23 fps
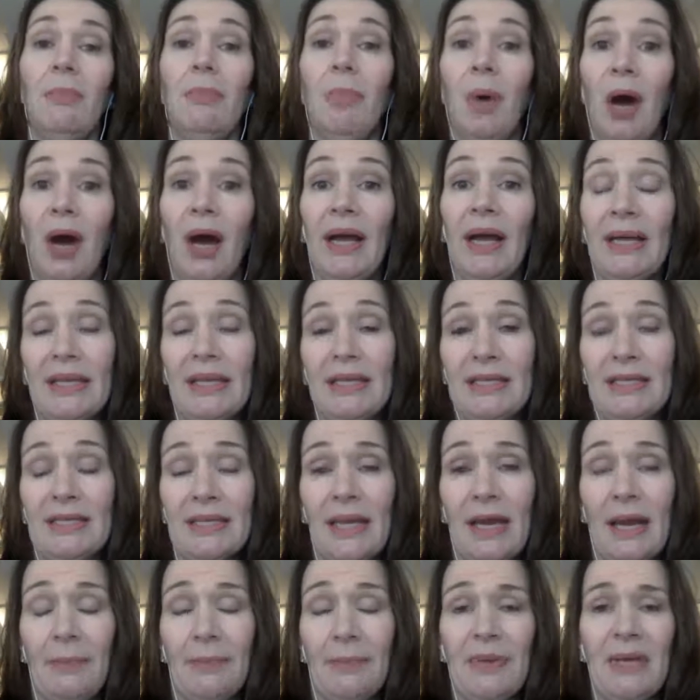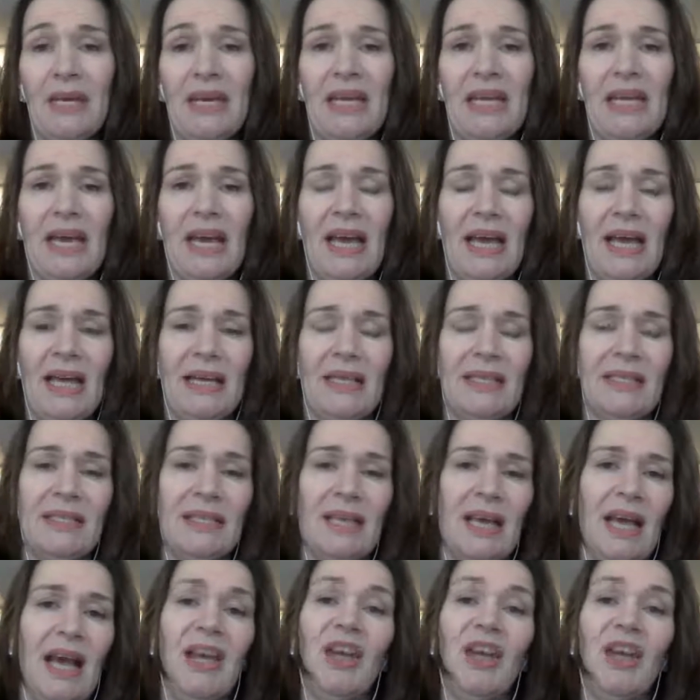by his company as a